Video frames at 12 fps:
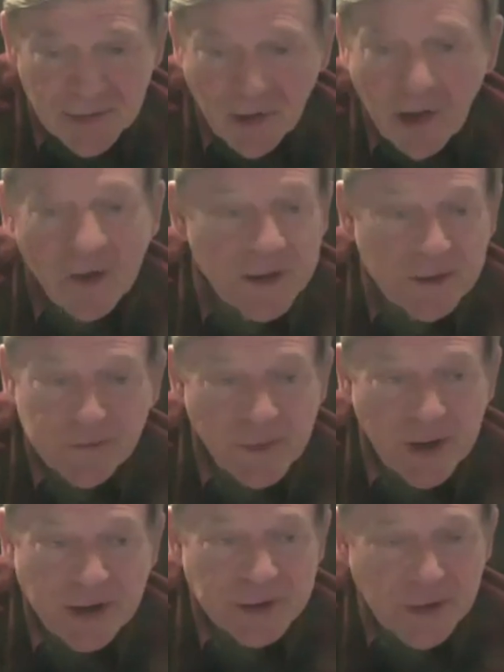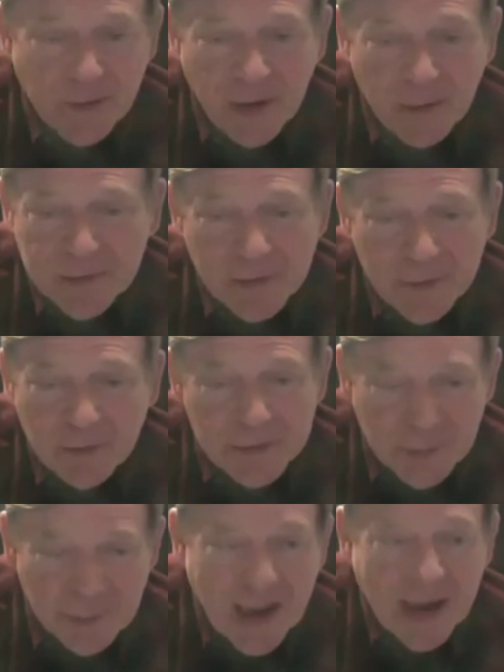you all the information about what they're doing with
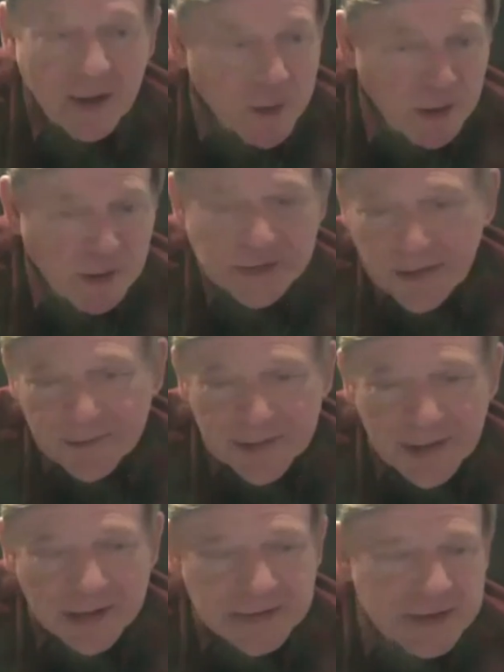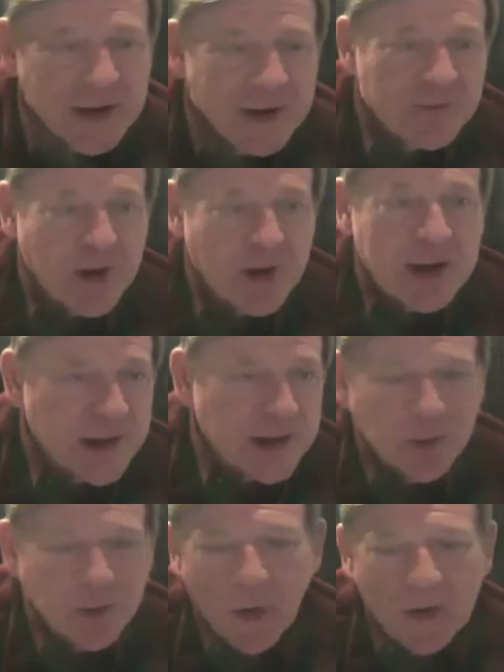the backgrounds and everything else. Frankly,
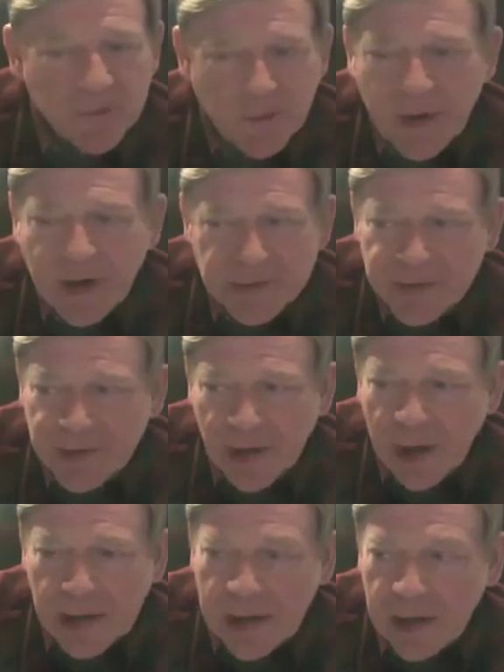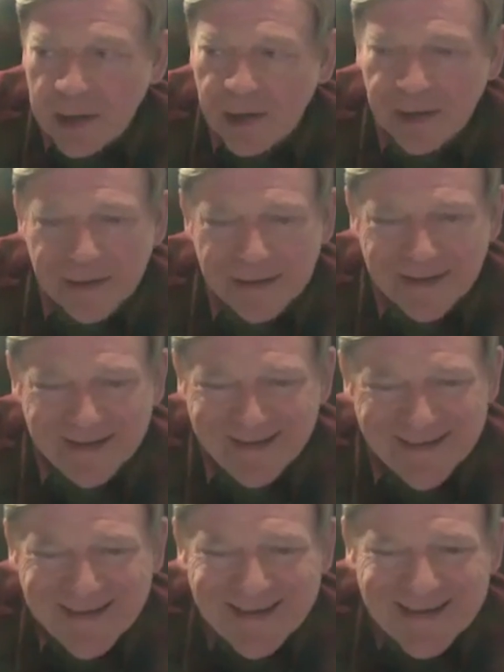it's more information than I need.
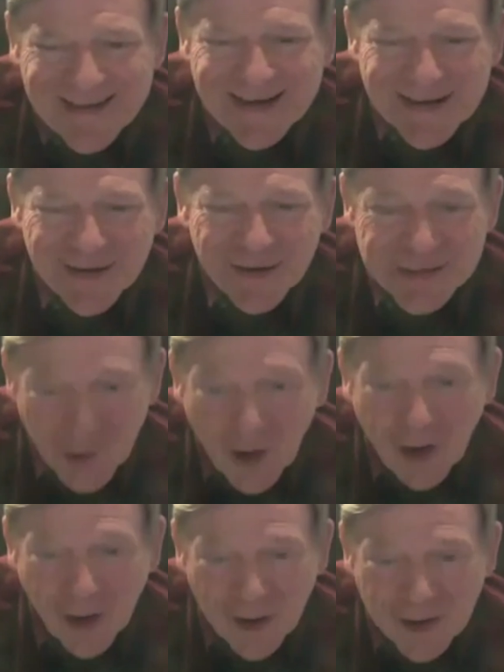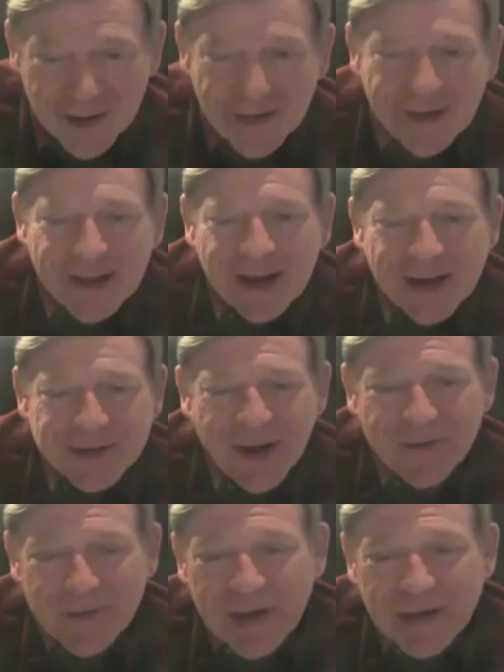And it looks hard. And so I
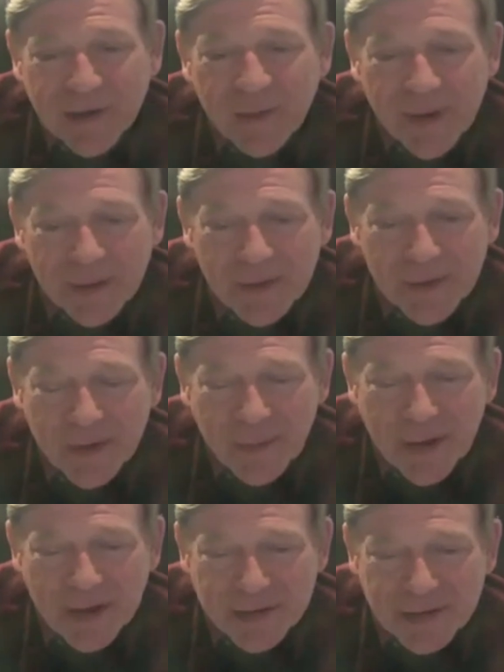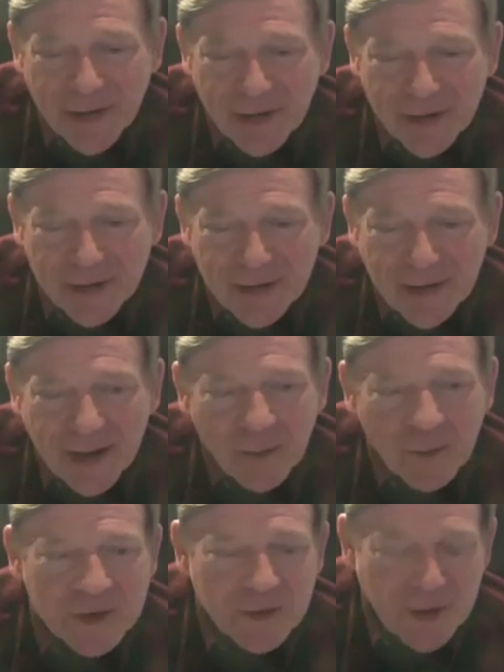have a kid come in with a big band chart, and
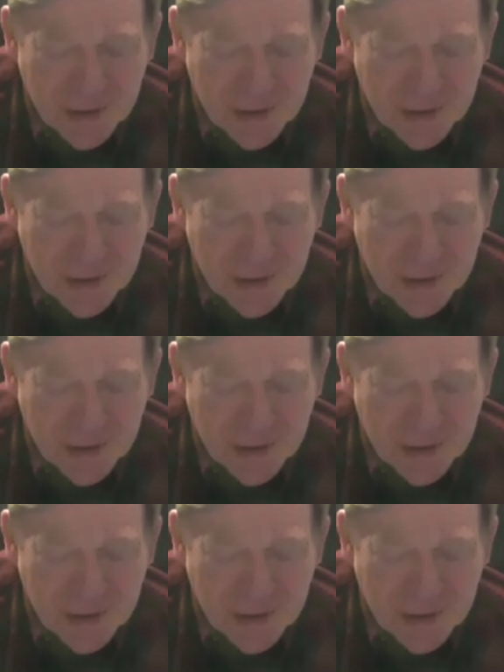we're trying